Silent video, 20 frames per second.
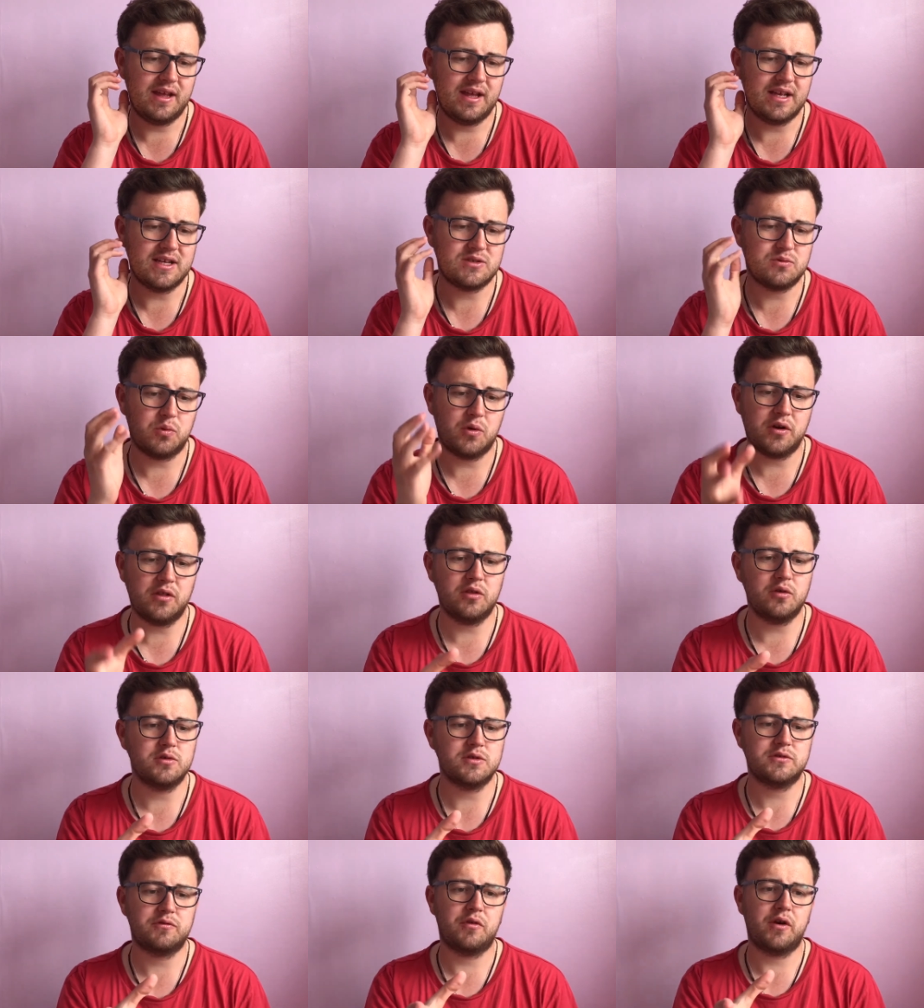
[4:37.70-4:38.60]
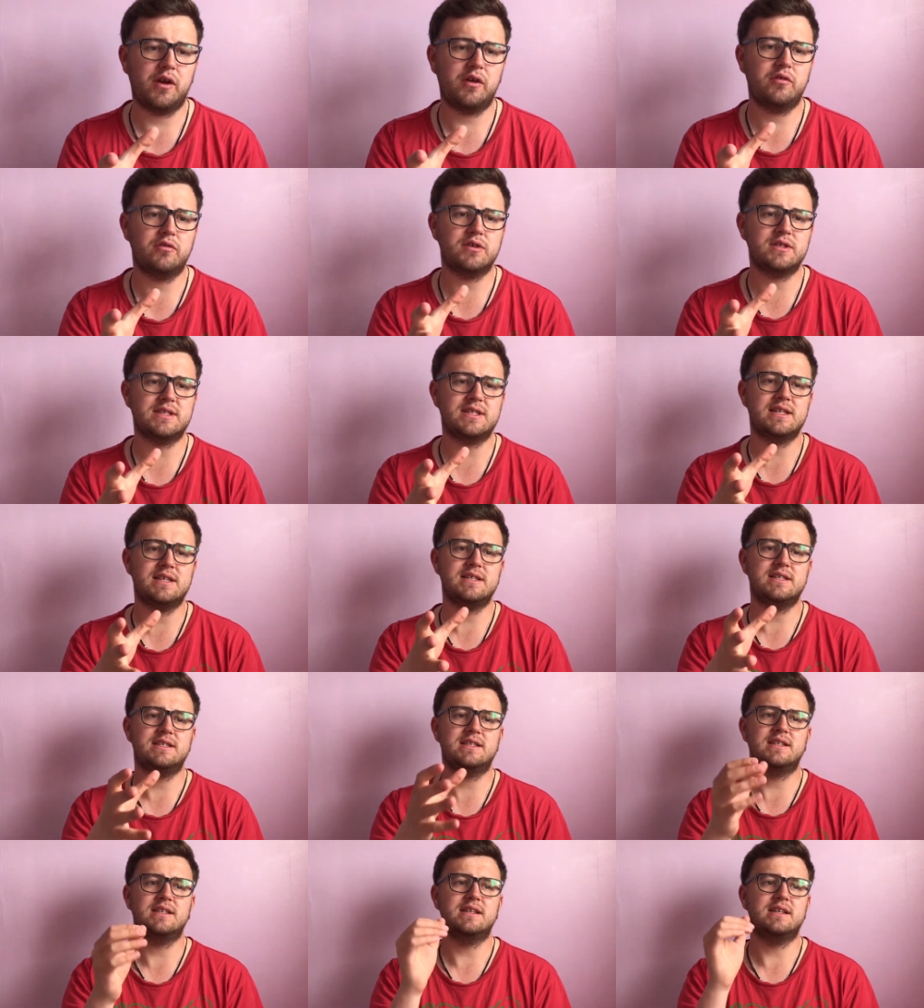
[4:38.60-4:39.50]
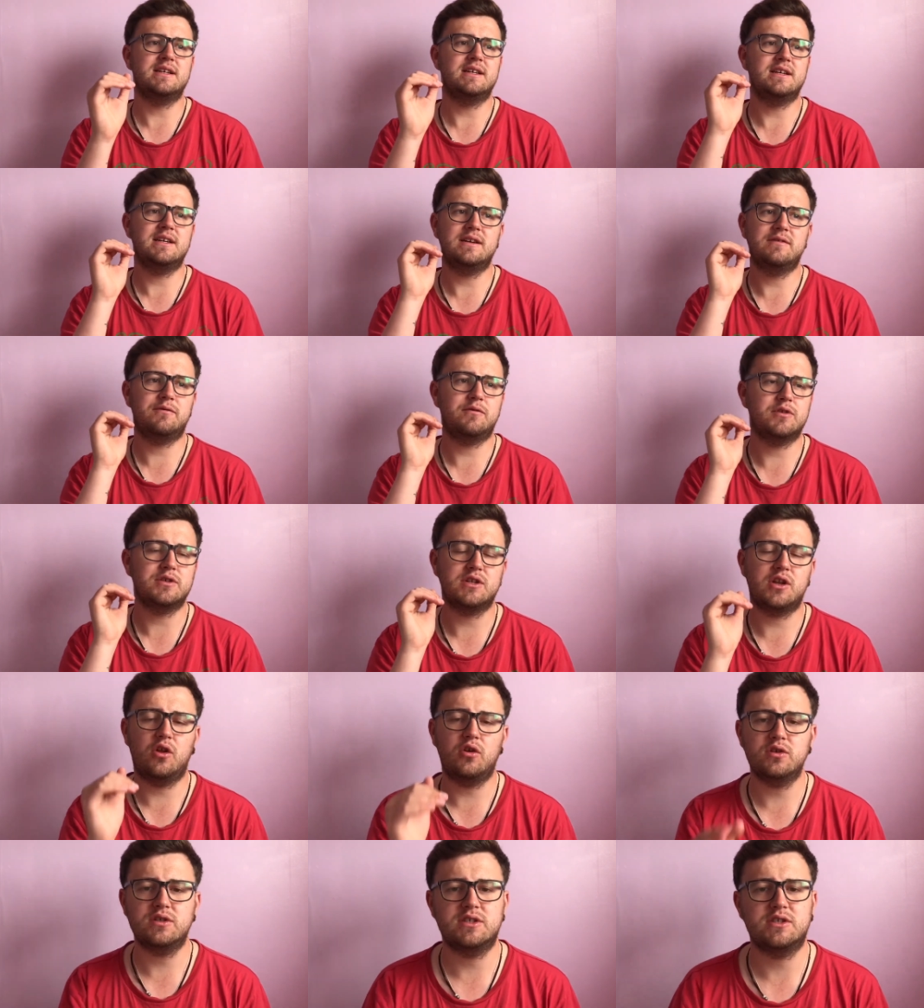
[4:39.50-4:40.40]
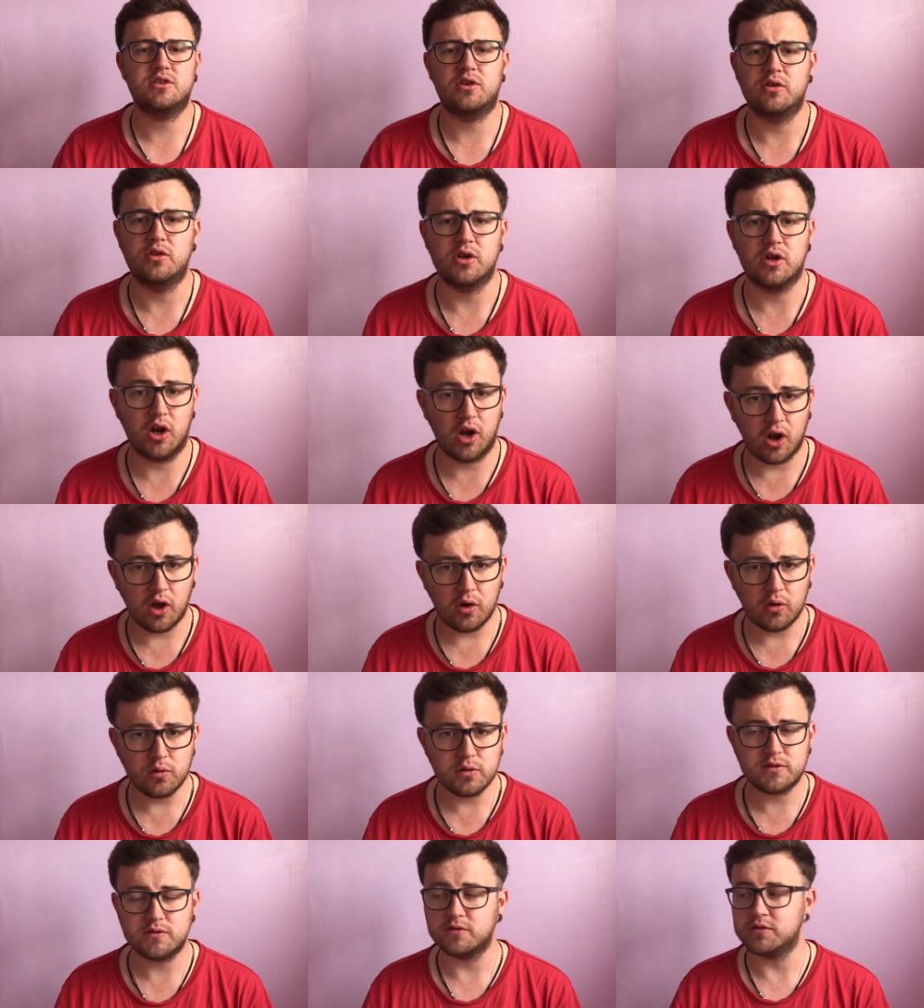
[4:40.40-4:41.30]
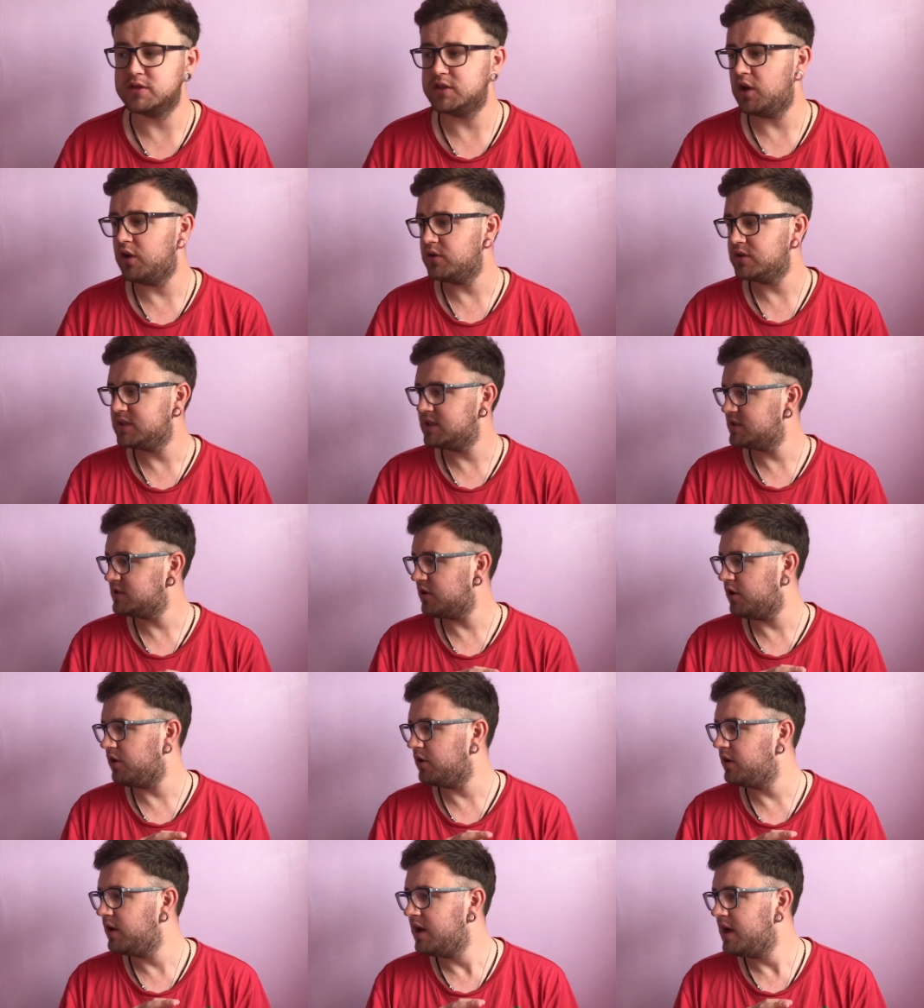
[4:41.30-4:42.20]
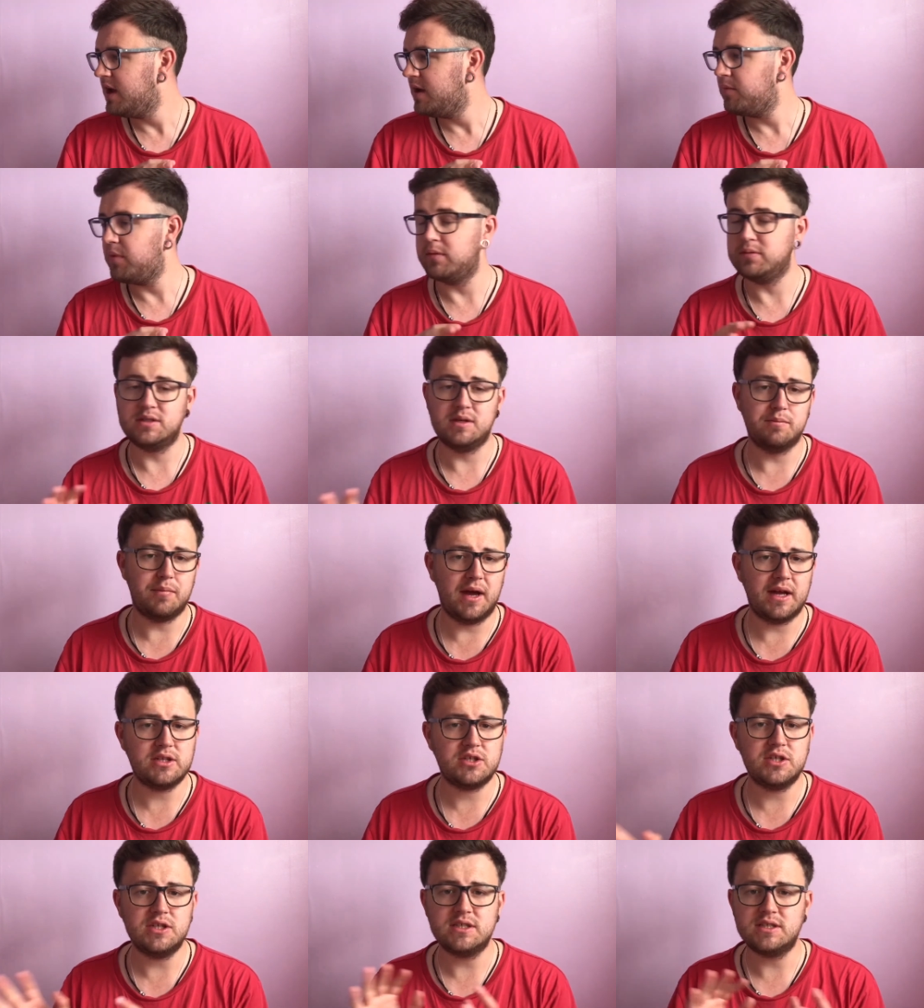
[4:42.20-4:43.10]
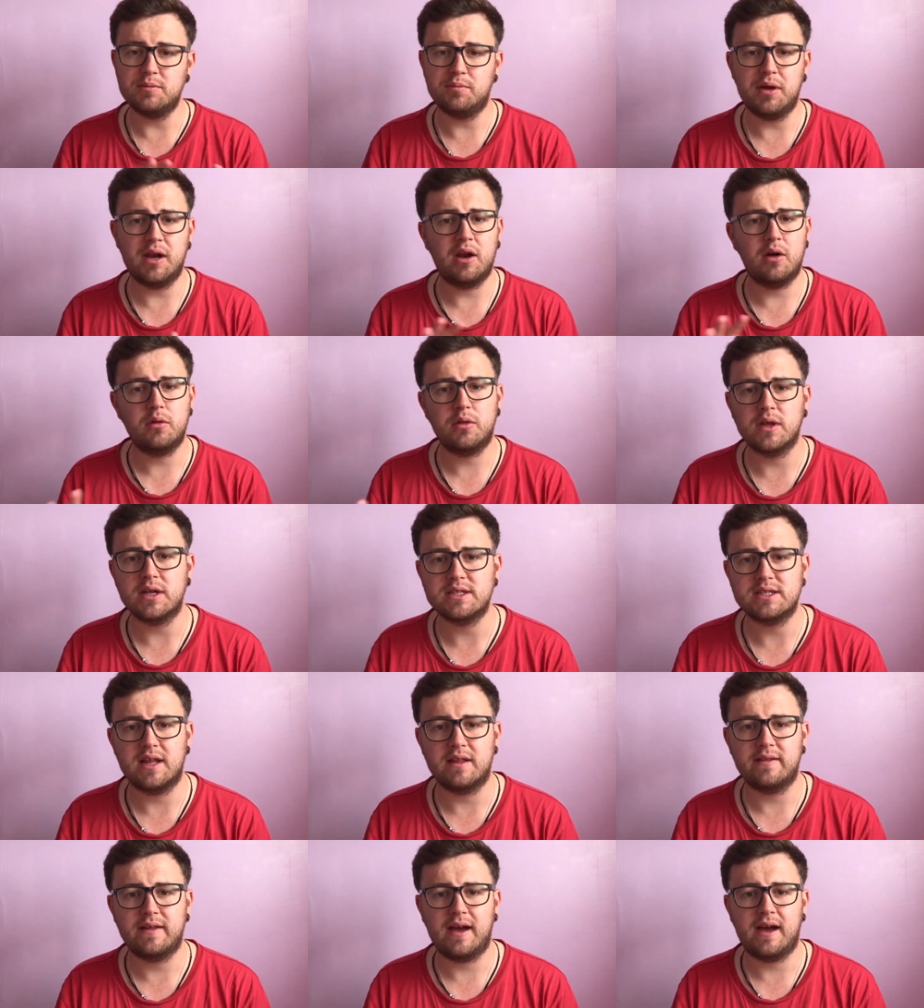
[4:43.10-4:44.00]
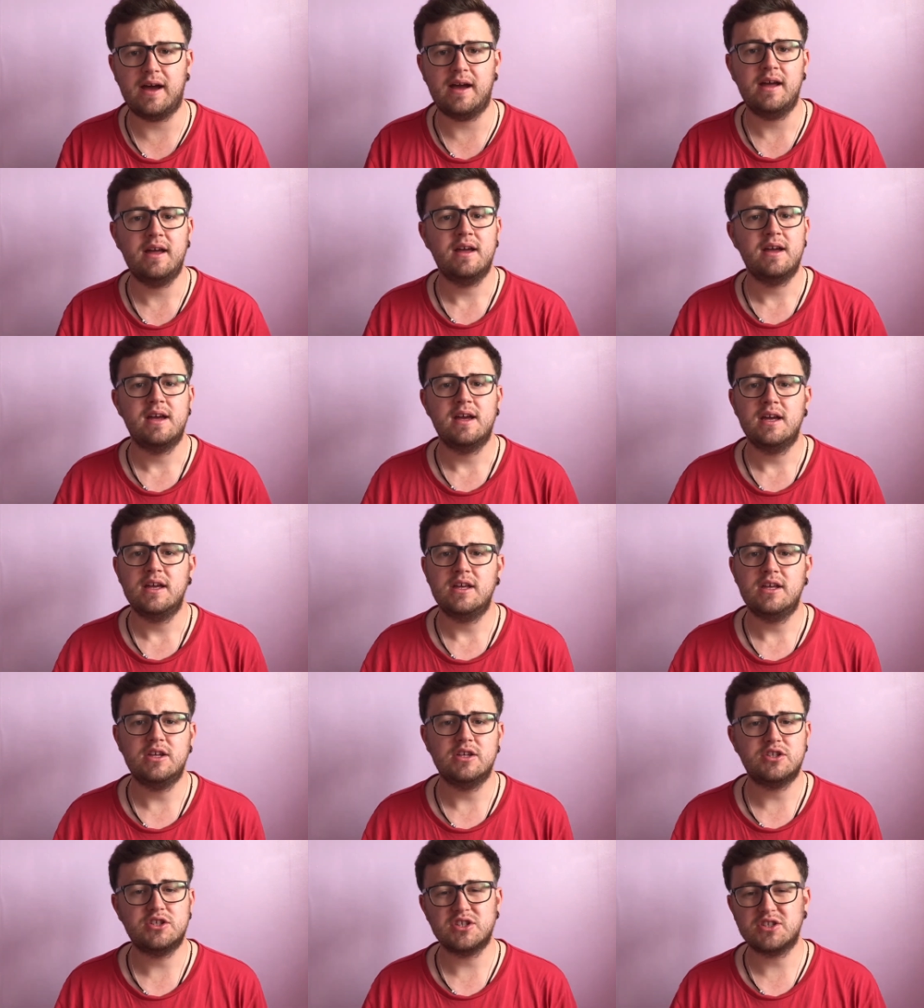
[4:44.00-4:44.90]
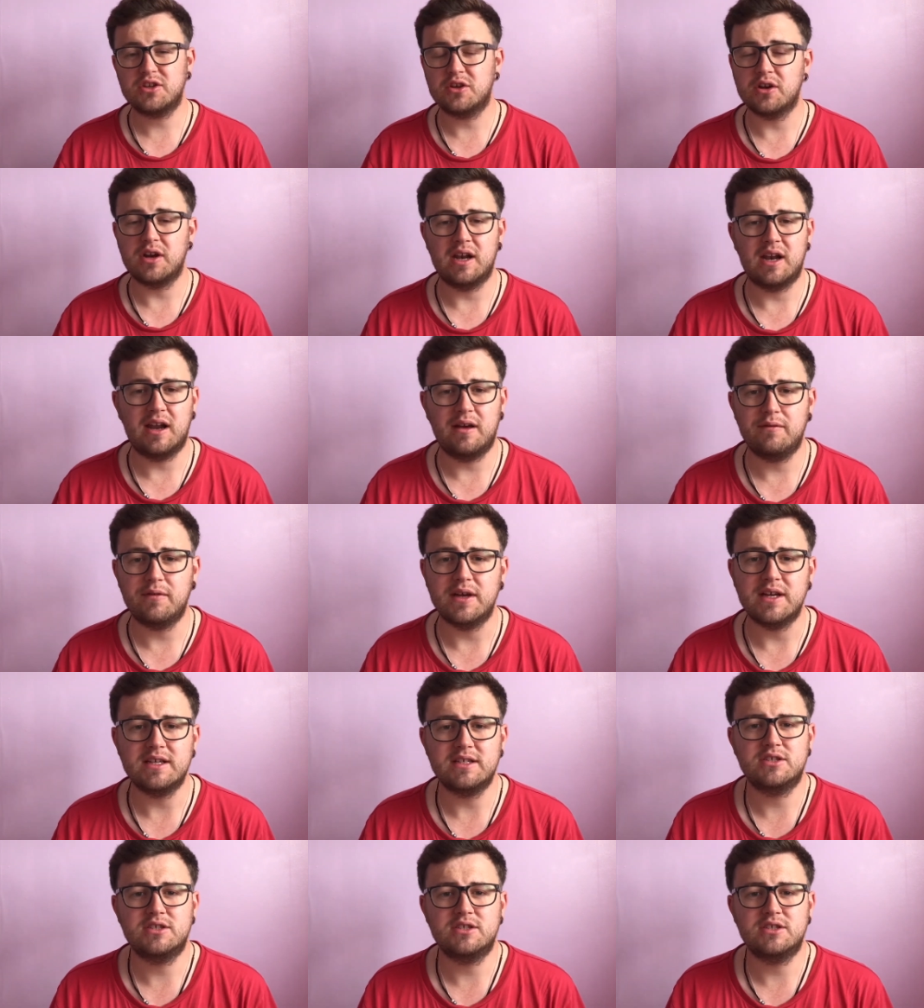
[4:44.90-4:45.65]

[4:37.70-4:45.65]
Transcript: It's one of those fragrances that for as long as it's on your clothes, for as long as it's on perhaps your bed sheets, your pillow, things like that, you're just gonna love it.